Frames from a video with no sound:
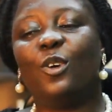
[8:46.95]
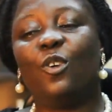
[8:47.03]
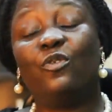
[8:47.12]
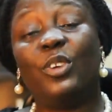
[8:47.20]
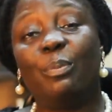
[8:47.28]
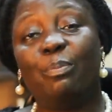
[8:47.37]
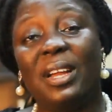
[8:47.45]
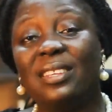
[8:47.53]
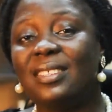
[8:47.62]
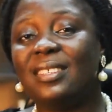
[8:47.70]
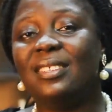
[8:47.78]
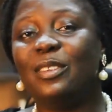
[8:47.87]
of a
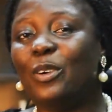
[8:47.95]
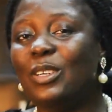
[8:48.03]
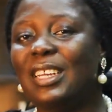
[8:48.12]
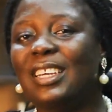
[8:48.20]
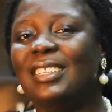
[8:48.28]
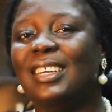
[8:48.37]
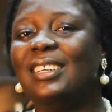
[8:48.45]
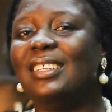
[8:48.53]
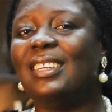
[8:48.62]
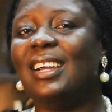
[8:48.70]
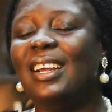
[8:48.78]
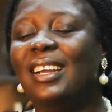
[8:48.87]
person other than
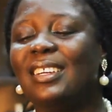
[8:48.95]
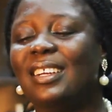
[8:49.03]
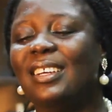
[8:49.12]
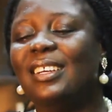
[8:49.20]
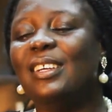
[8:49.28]
the hirer.